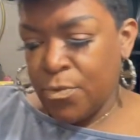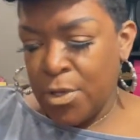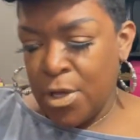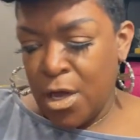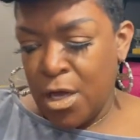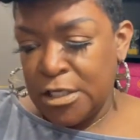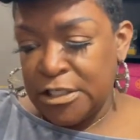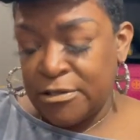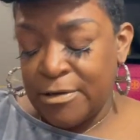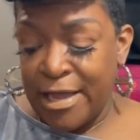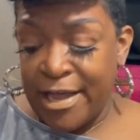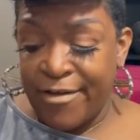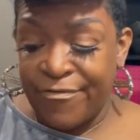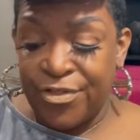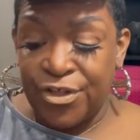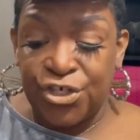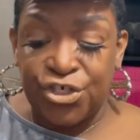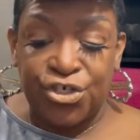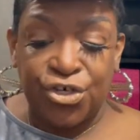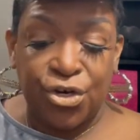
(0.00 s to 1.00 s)
we also have
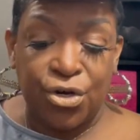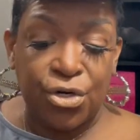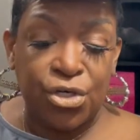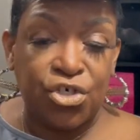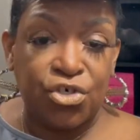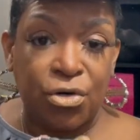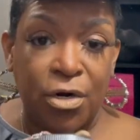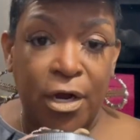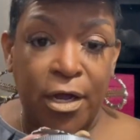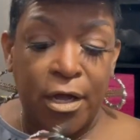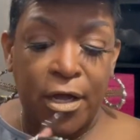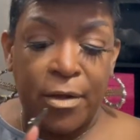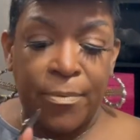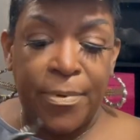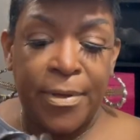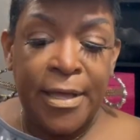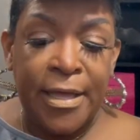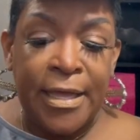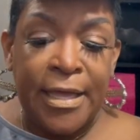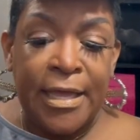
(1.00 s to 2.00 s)
the sugar scrub,
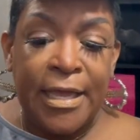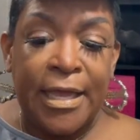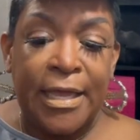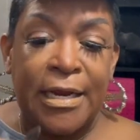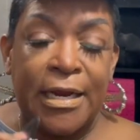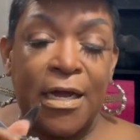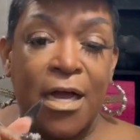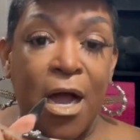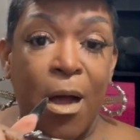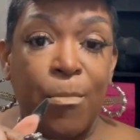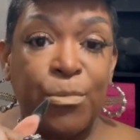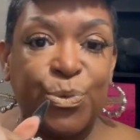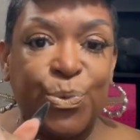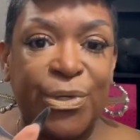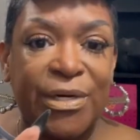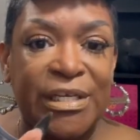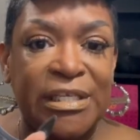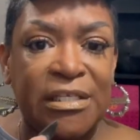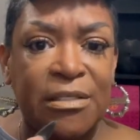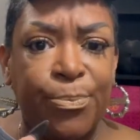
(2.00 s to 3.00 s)
and it comes
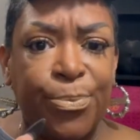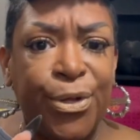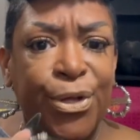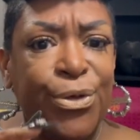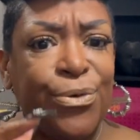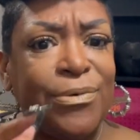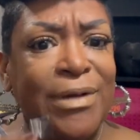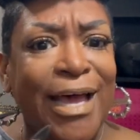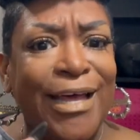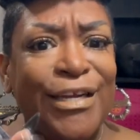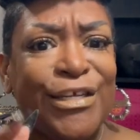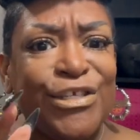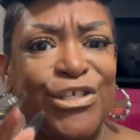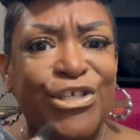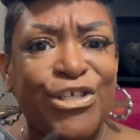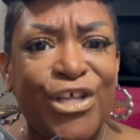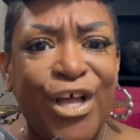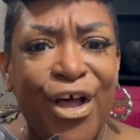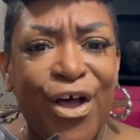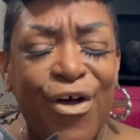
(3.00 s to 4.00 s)
with a spoon. That is
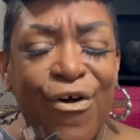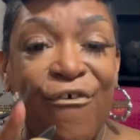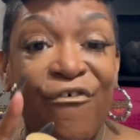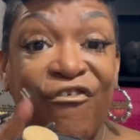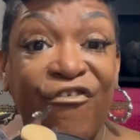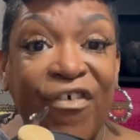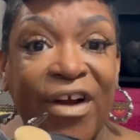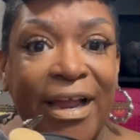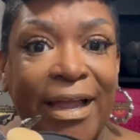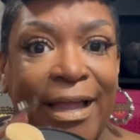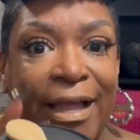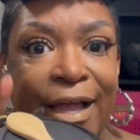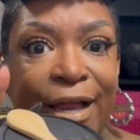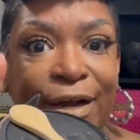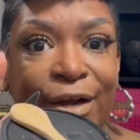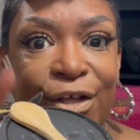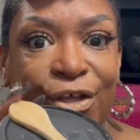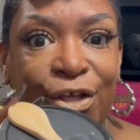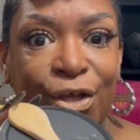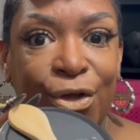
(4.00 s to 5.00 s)
so
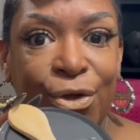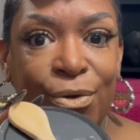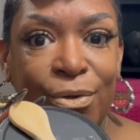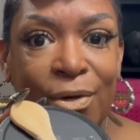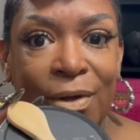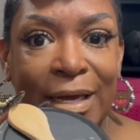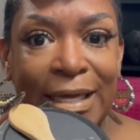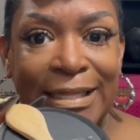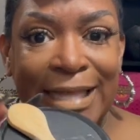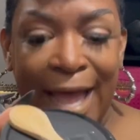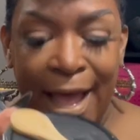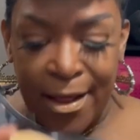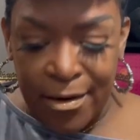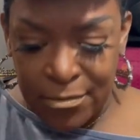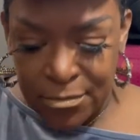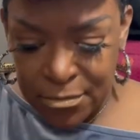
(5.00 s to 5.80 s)
freaking cute. Look at that.